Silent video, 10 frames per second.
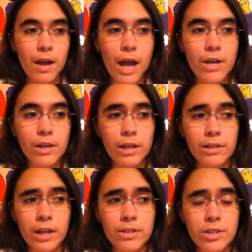I
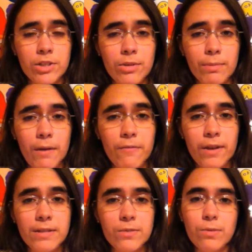like to do with my
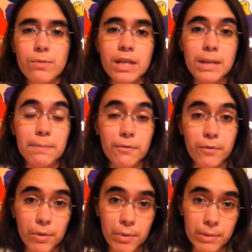friends is we would eat
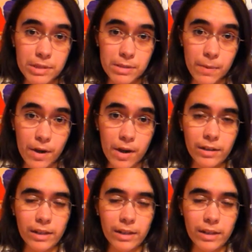before we went to the park,